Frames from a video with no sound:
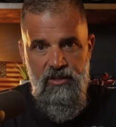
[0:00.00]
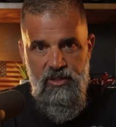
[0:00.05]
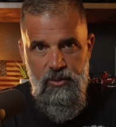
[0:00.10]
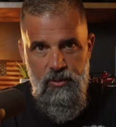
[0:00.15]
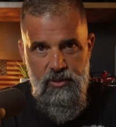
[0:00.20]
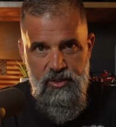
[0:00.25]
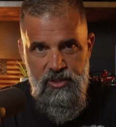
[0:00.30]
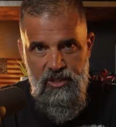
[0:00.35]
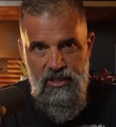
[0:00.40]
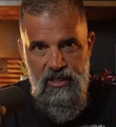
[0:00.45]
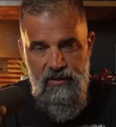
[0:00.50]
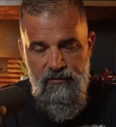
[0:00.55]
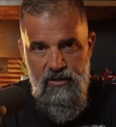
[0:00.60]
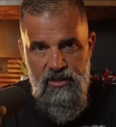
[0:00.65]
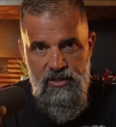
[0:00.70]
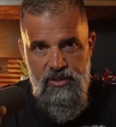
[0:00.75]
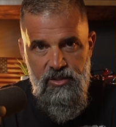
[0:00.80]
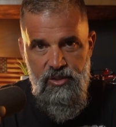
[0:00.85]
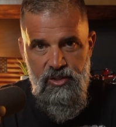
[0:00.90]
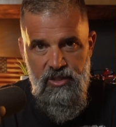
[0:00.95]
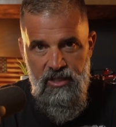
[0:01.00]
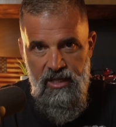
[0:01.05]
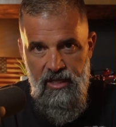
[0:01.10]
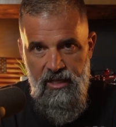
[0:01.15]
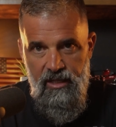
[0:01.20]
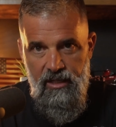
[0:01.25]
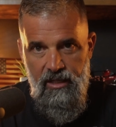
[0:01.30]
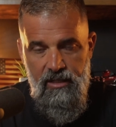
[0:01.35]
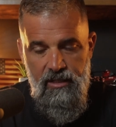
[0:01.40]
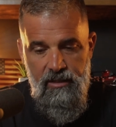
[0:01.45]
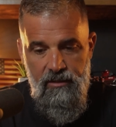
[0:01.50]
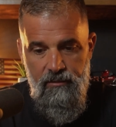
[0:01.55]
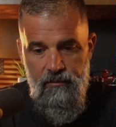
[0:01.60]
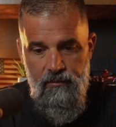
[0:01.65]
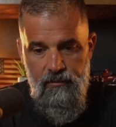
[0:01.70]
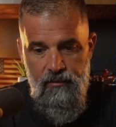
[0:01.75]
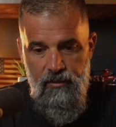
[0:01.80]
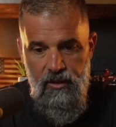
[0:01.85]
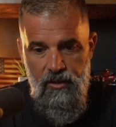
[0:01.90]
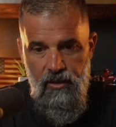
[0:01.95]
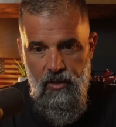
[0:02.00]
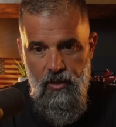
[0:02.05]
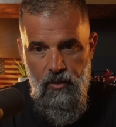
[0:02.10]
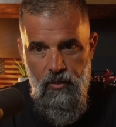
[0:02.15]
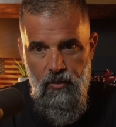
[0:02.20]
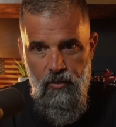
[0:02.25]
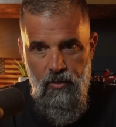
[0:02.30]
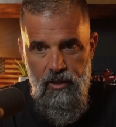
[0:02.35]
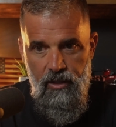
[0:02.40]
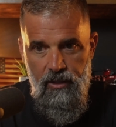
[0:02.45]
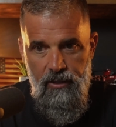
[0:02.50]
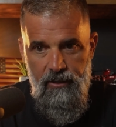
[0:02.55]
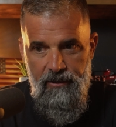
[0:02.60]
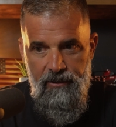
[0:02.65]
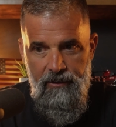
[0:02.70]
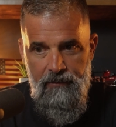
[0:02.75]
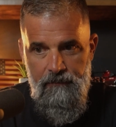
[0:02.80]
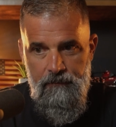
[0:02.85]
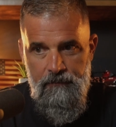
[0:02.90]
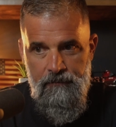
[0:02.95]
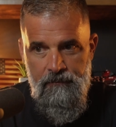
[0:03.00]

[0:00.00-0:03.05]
to achieve this genetic, a